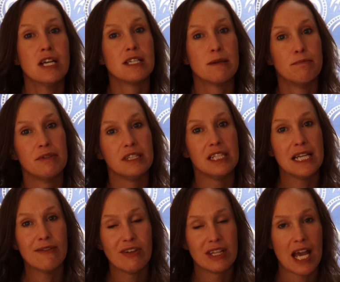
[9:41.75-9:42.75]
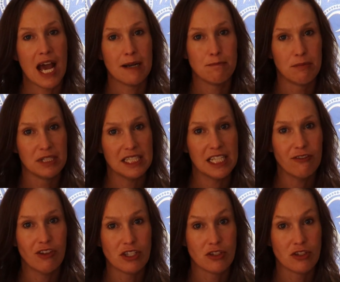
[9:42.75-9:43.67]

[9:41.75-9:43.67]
to believe in that and believe in